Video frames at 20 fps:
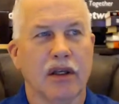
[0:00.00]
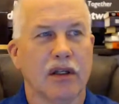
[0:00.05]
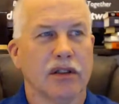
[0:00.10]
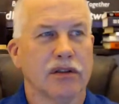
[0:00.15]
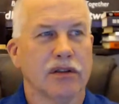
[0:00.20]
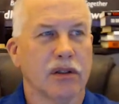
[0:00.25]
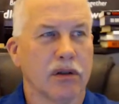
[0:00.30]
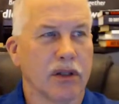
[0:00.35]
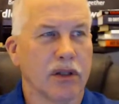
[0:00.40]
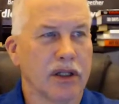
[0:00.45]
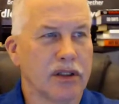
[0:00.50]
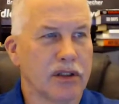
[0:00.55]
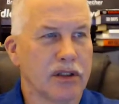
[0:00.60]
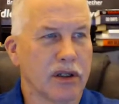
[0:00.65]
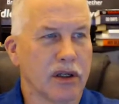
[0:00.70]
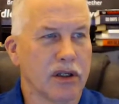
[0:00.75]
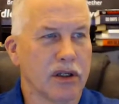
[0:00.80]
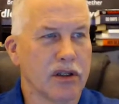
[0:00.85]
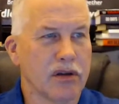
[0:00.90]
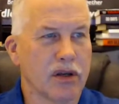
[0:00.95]
so that
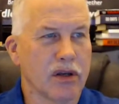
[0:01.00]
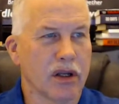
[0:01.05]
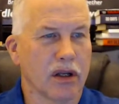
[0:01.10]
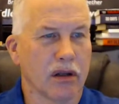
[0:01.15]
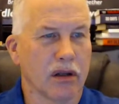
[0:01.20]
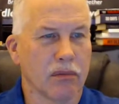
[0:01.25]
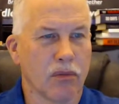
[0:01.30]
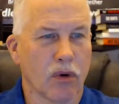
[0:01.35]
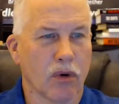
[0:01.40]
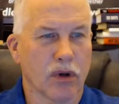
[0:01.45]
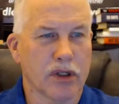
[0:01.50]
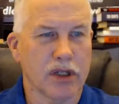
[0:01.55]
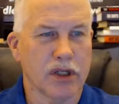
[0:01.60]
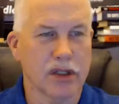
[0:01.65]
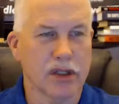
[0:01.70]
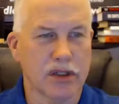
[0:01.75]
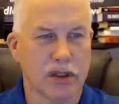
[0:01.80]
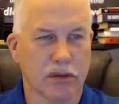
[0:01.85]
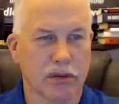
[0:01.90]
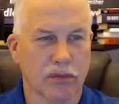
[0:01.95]
you get a little more
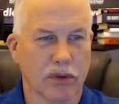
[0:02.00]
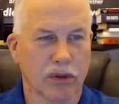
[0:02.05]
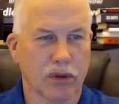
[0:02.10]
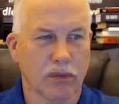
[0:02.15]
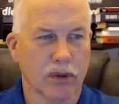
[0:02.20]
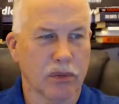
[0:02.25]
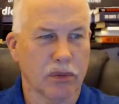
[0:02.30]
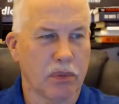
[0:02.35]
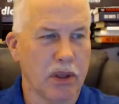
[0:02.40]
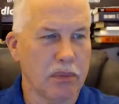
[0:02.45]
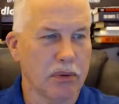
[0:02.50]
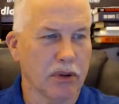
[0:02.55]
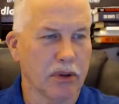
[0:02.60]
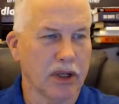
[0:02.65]
attention with people.